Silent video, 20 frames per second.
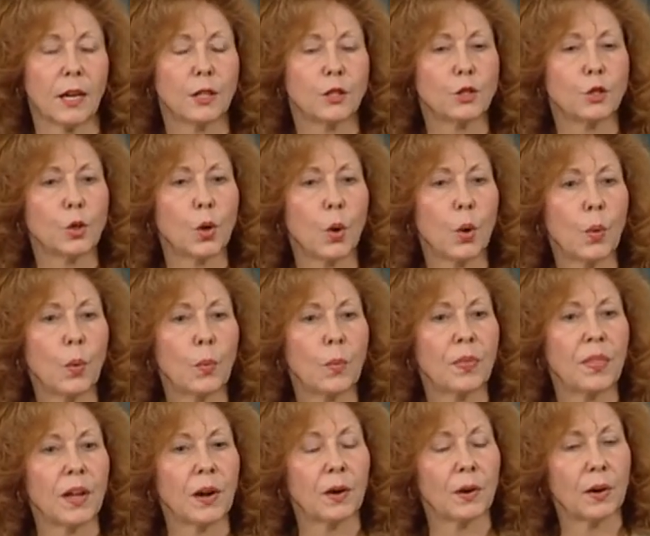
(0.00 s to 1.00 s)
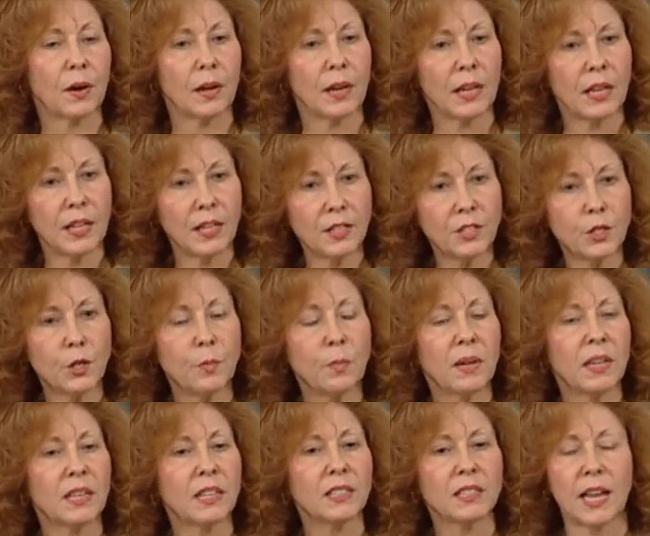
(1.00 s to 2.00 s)
So their
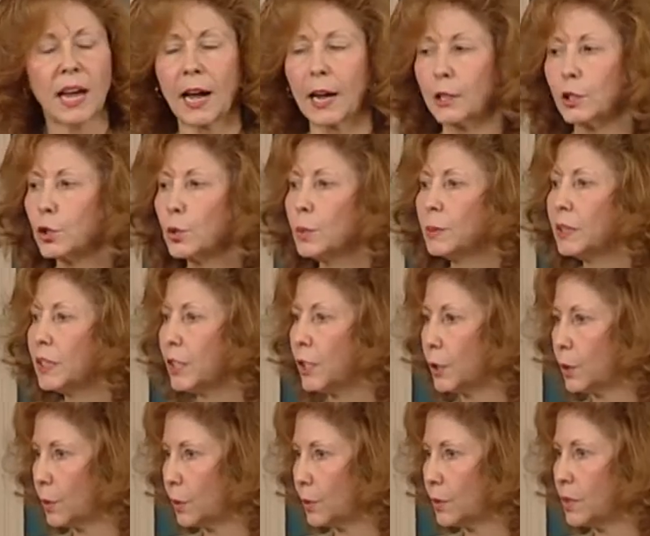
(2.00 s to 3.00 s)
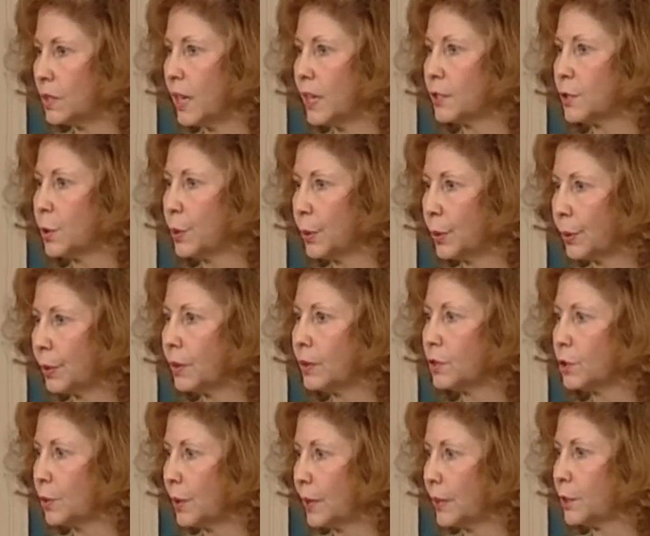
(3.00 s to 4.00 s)
histamine is actually used as a
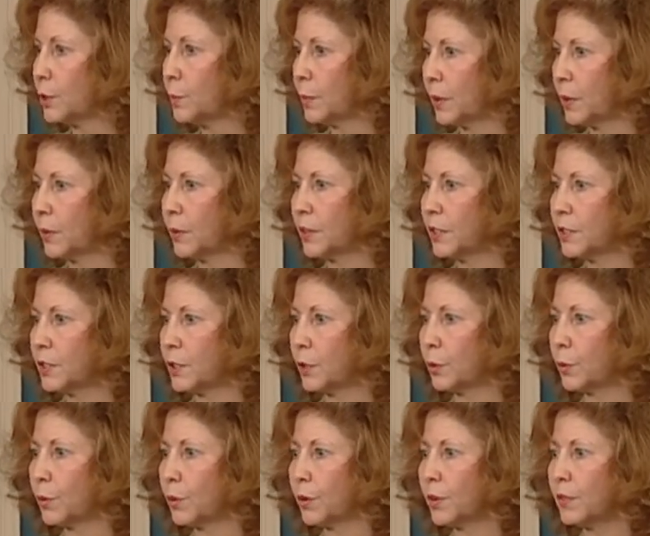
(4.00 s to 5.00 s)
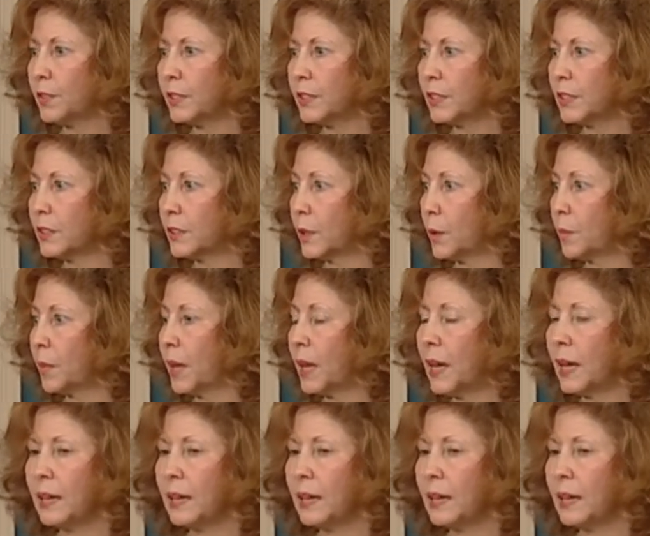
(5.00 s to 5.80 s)
neurotransmitter in the central nervous system.